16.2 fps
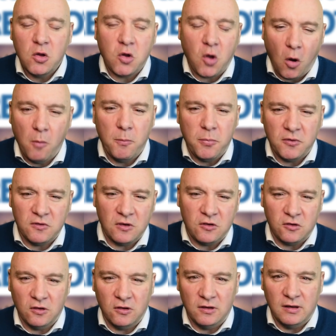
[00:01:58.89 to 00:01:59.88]

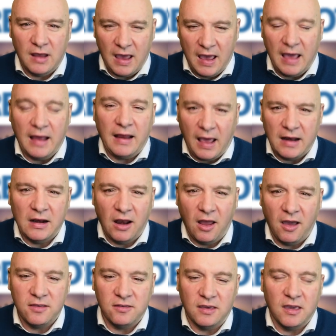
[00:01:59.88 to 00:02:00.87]
composition, and
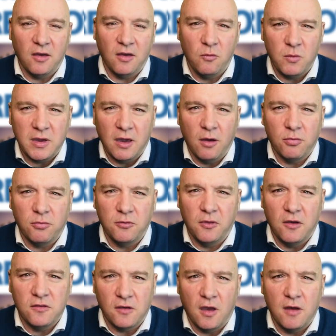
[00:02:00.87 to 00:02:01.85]
lighting. And we go through
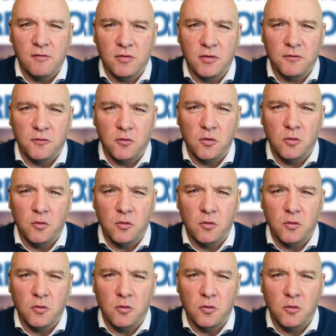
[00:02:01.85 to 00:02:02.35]
those over the 4